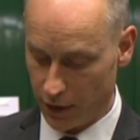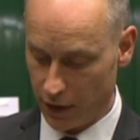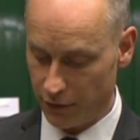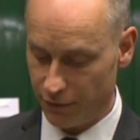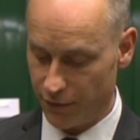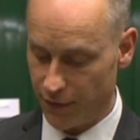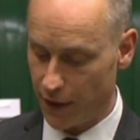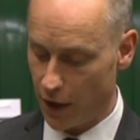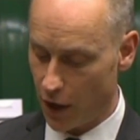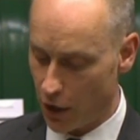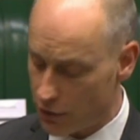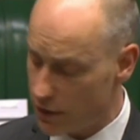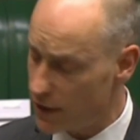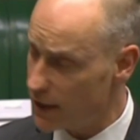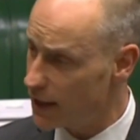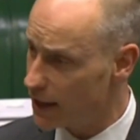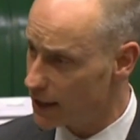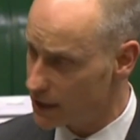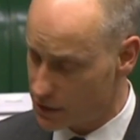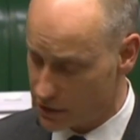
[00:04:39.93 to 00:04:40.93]
If the
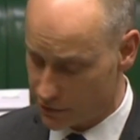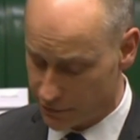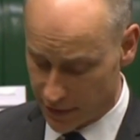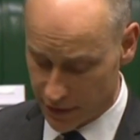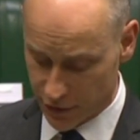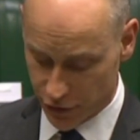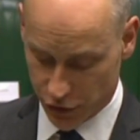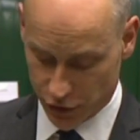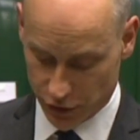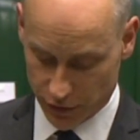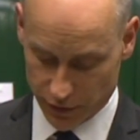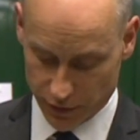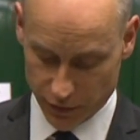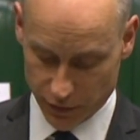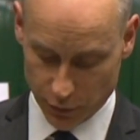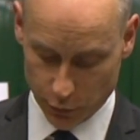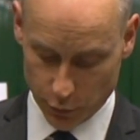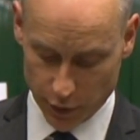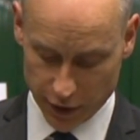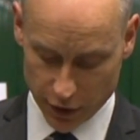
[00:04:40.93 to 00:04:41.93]
only intervention
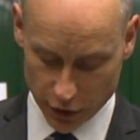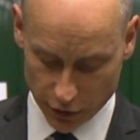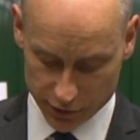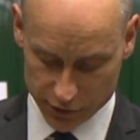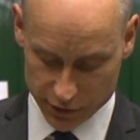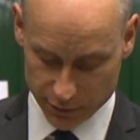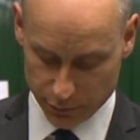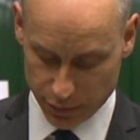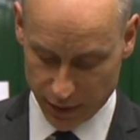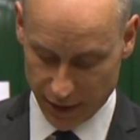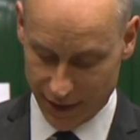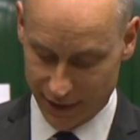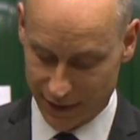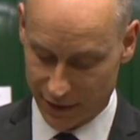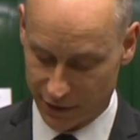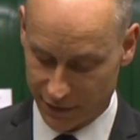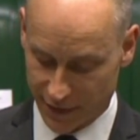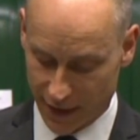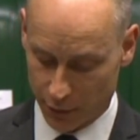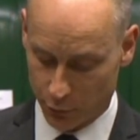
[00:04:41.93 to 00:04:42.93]
that we contemplate
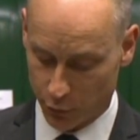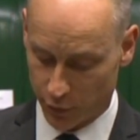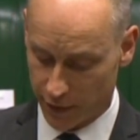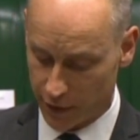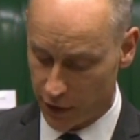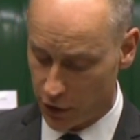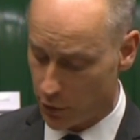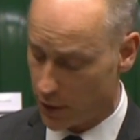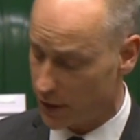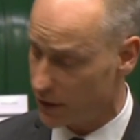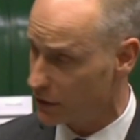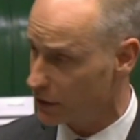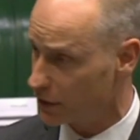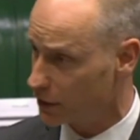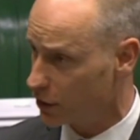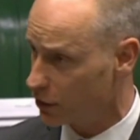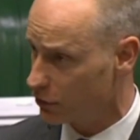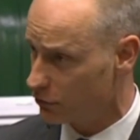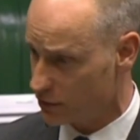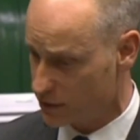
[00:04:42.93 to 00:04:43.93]
is that with a UN
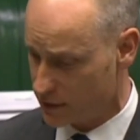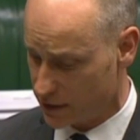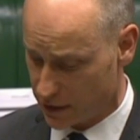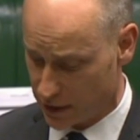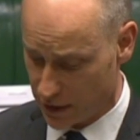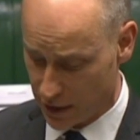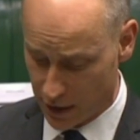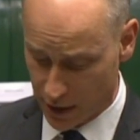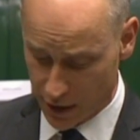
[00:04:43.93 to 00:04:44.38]
Security